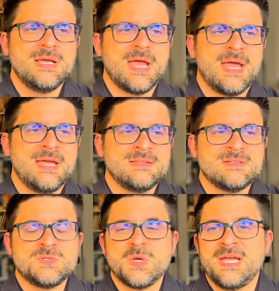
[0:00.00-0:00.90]
And
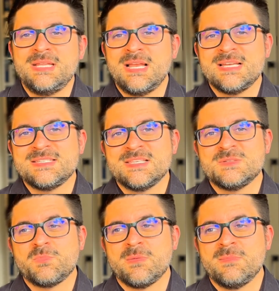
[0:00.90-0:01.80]
to analyze this
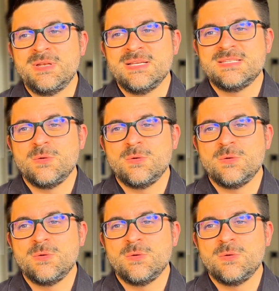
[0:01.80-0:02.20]
probability,